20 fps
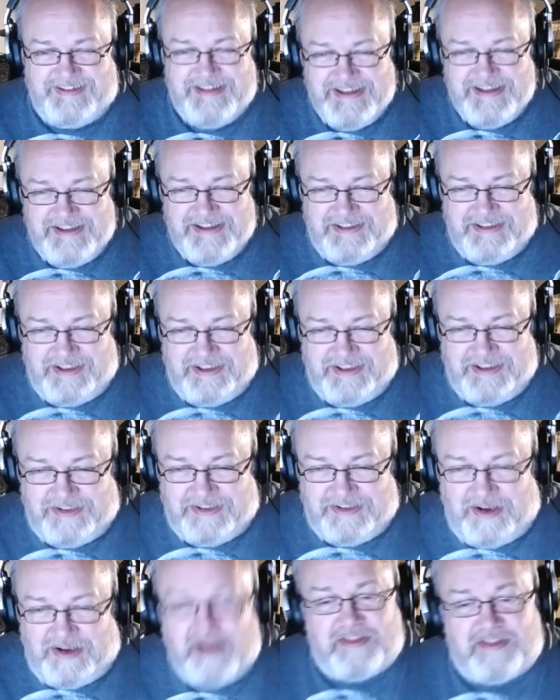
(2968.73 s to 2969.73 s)
Yeah,
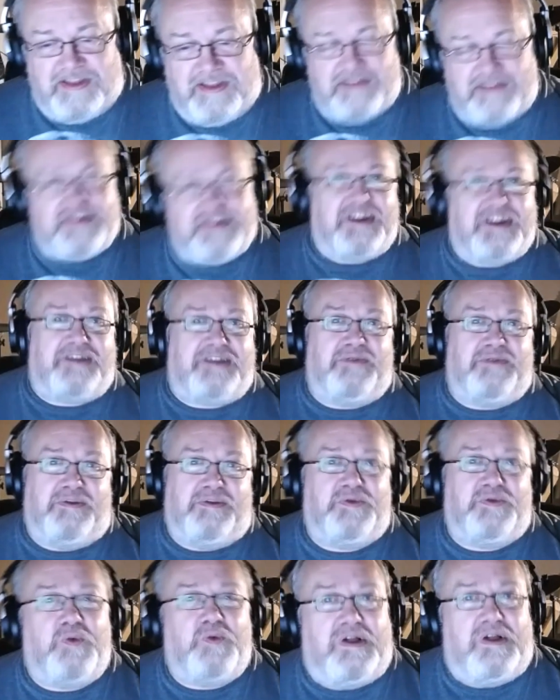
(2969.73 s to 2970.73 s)
I think Jake, it
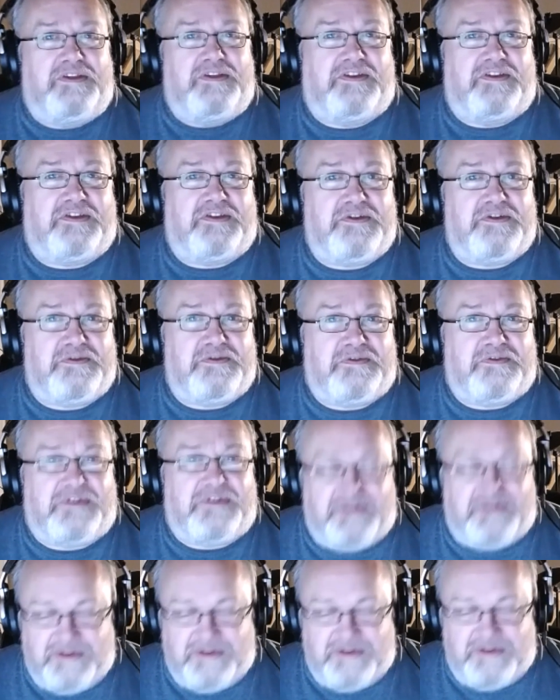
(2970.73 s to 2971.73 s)
was well deserved.
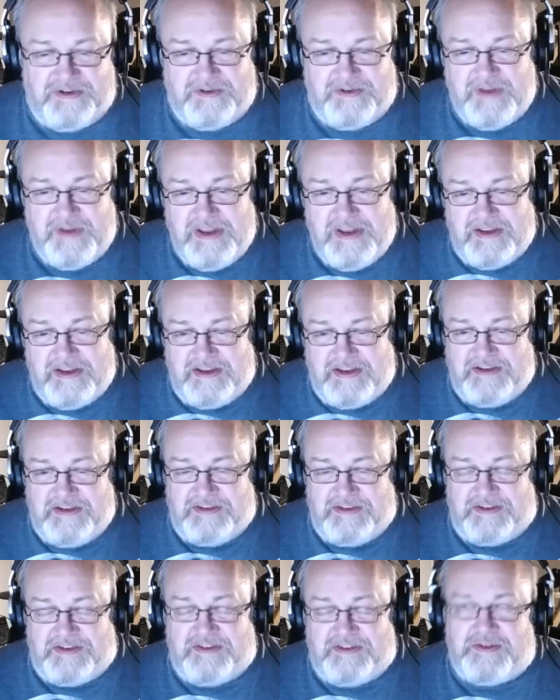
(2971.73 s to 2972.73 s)
He has
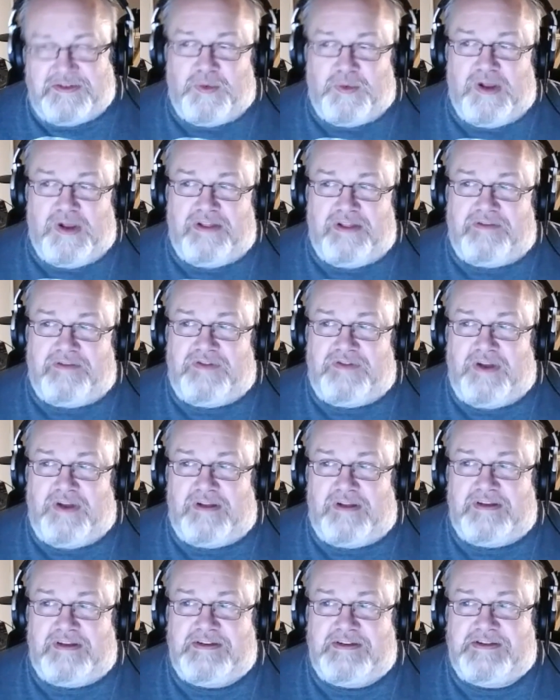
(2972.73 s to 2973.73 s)
such a wealth of
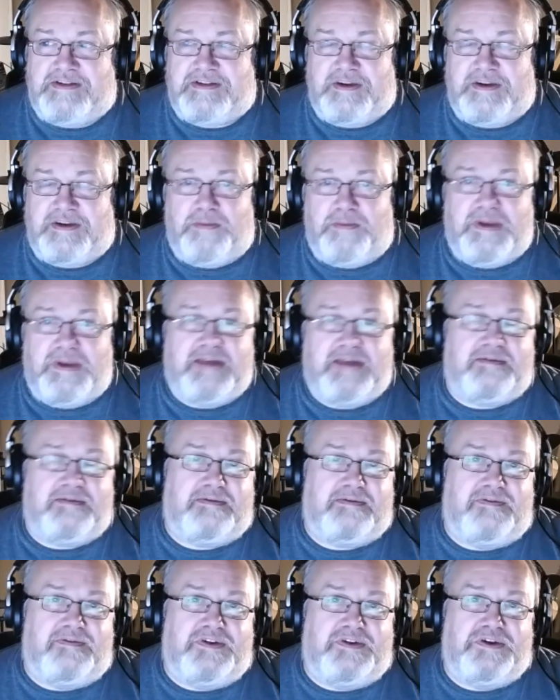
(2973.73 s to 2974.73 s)
knowledge about
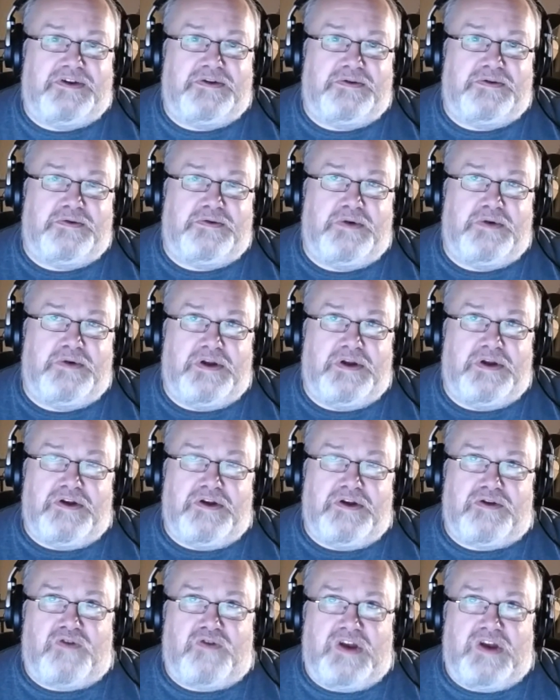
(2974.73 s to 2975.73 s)
video
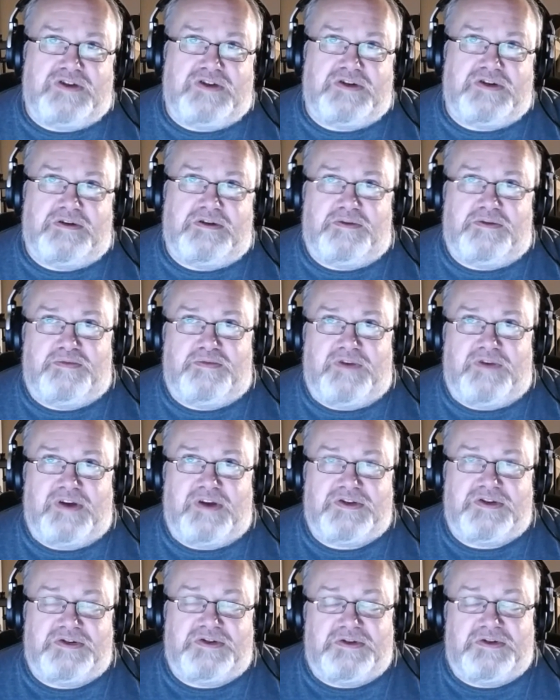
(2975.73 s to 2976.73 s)
creation and
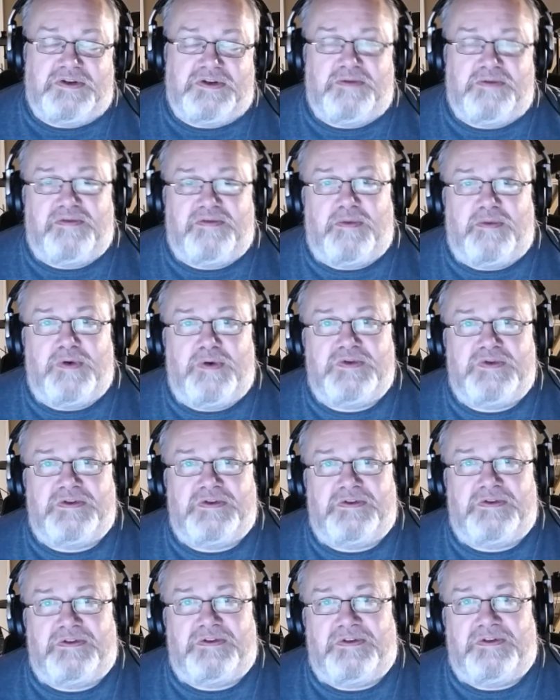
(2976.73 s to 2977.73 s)
production and promotion
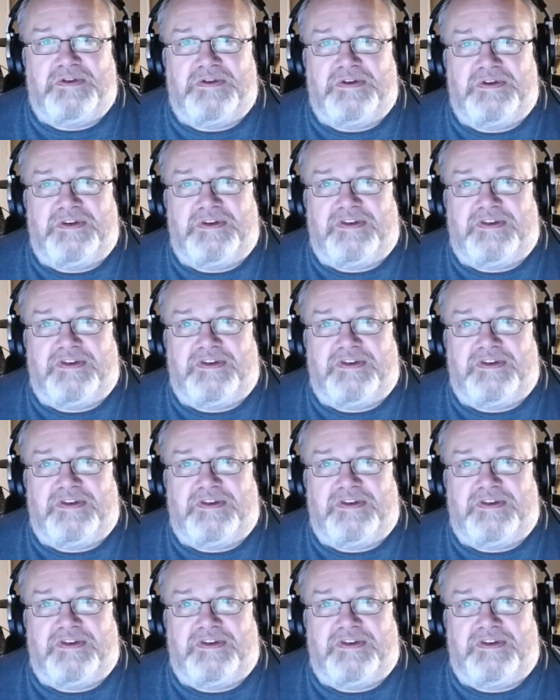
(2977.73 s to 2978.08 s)
that